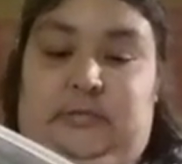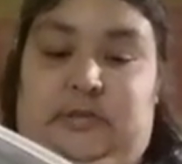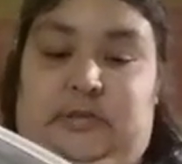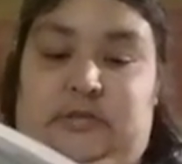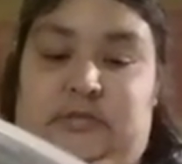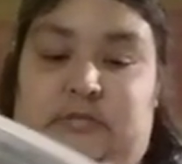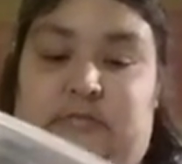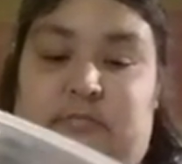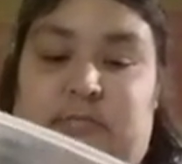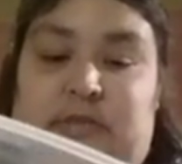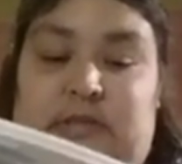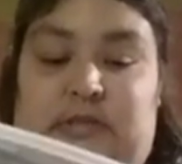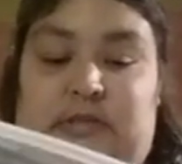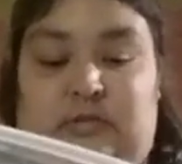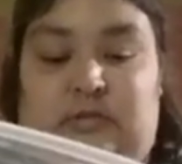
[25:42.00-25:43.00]
sure if I'm going to
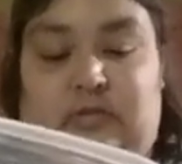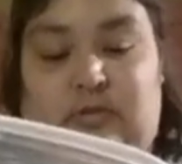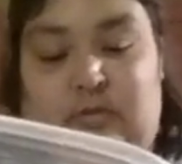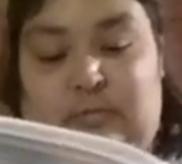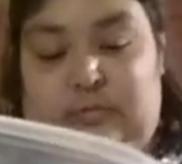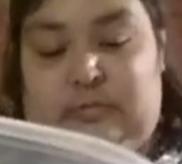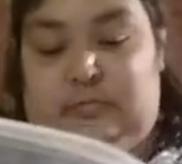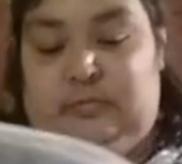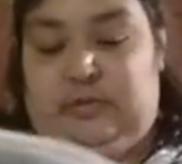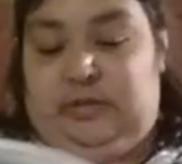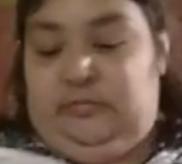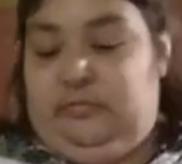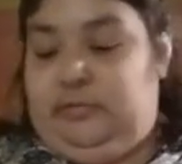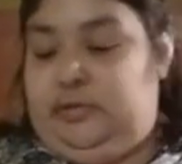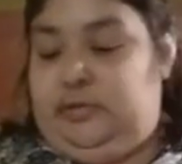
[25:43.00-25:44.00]
need it all, but
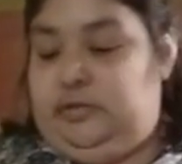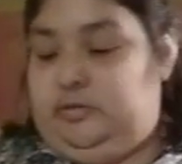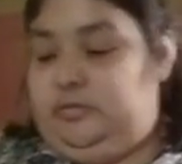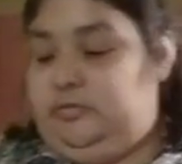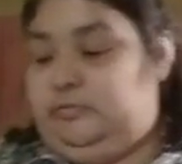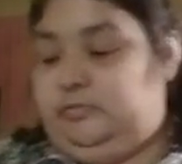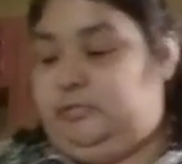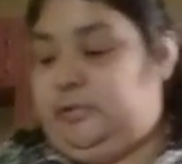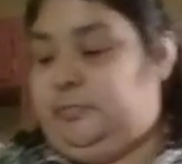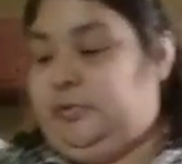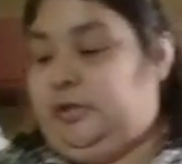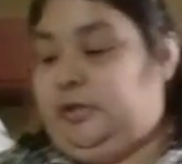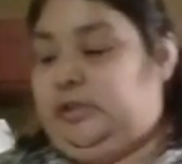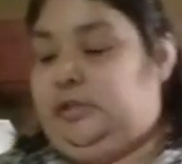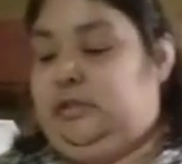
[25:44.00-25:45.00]
whatever we don't use, we can
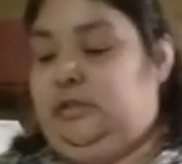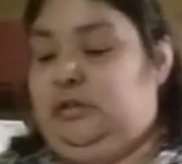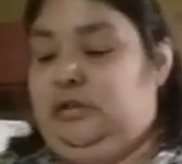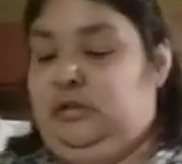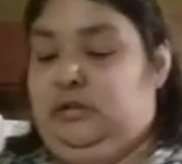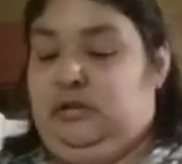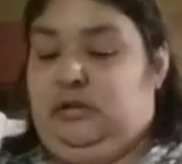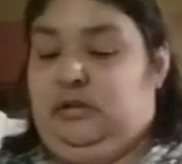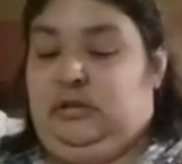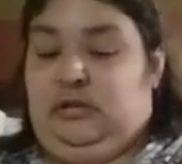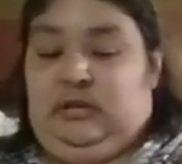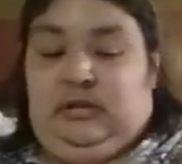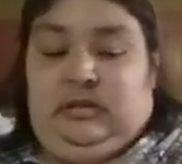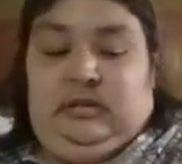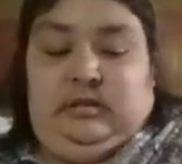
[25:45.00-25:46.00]
probably
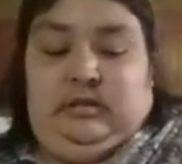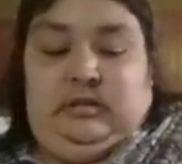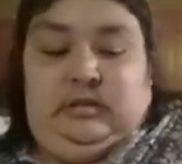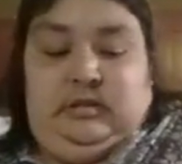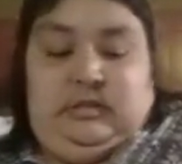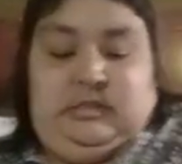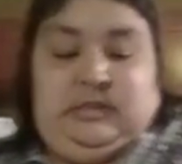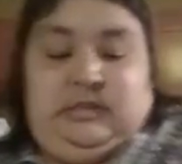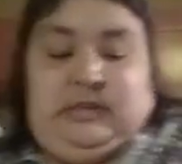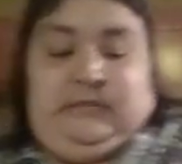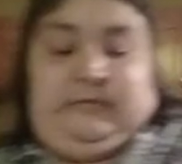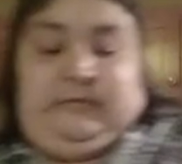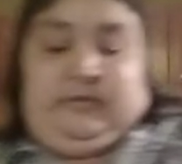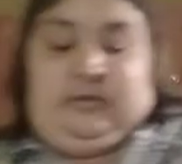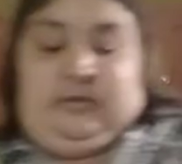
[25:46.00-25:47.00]
save
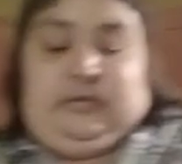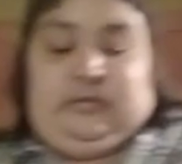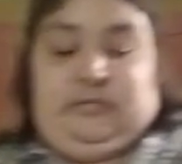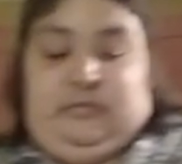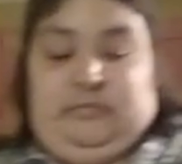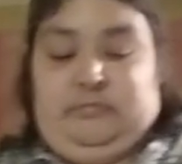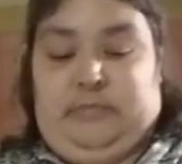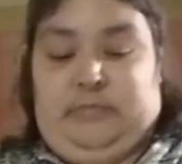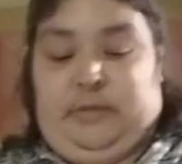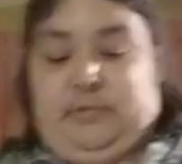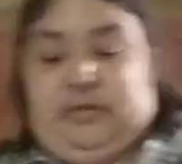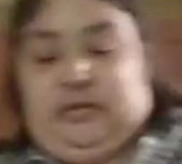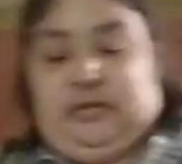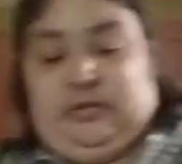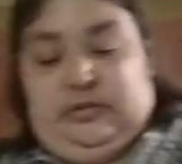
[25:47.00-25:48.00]
for maybe
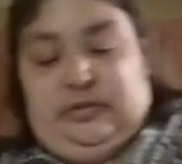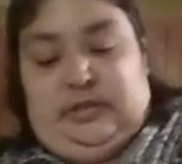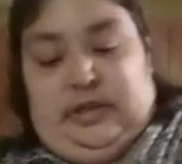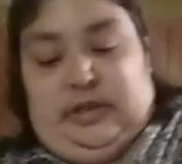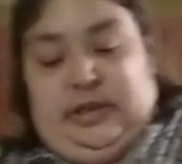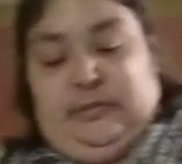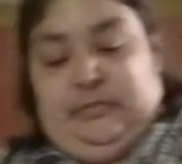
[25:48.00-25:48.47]
another time.